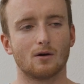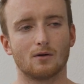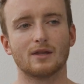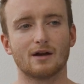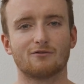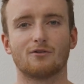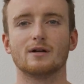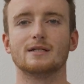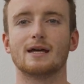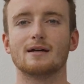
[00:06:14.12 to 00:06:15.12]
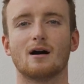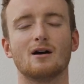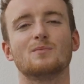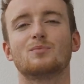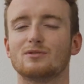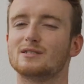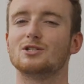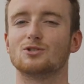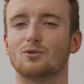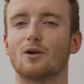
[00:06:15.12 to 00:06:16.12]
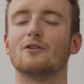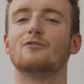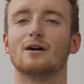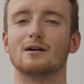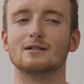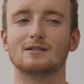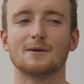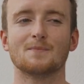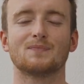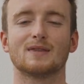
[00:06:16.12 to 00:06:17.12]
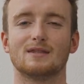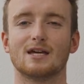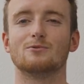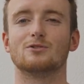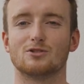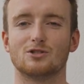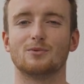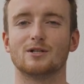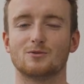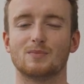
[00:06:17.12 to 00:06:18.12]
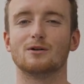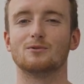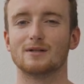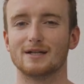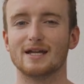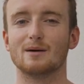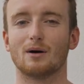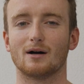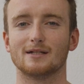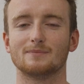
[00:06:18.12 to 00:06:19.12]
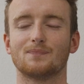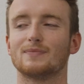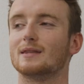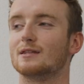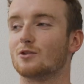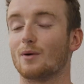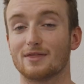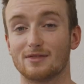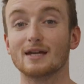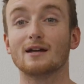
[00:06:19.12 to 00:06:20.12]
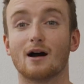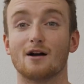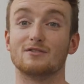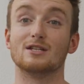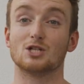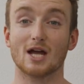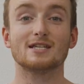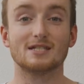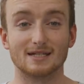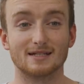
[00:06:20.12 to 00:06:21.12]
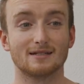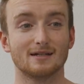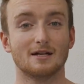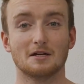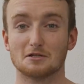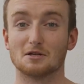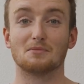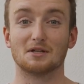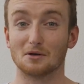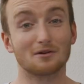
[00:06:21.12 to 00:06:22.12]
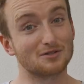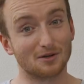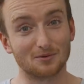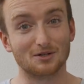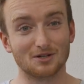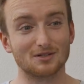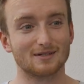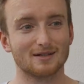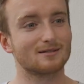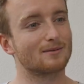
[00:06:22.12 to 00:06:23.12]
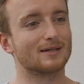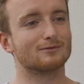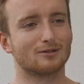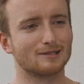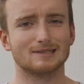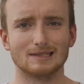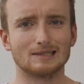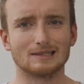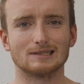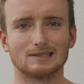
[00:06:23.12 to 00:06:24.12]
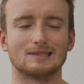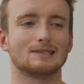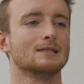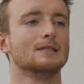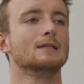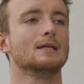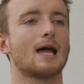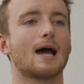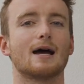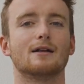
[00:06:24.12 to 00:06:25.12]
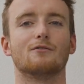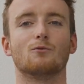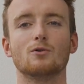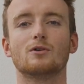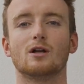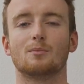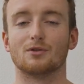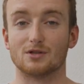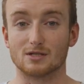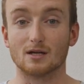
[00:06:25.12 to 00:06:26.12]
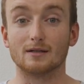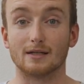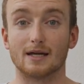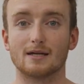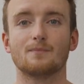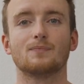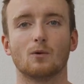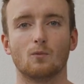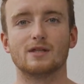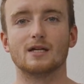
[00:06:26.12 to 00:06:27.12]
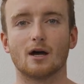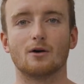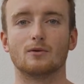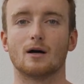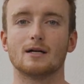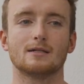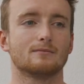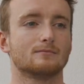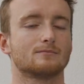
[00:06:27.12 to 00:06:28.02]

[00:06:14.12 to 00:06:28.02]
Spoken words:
On that Friday, I'm pretty sure I've heard there was a sewage spill nearby. So I think I've ingested something not so good, something rather disgusting, and I've woken up on the Sunday with E. coli.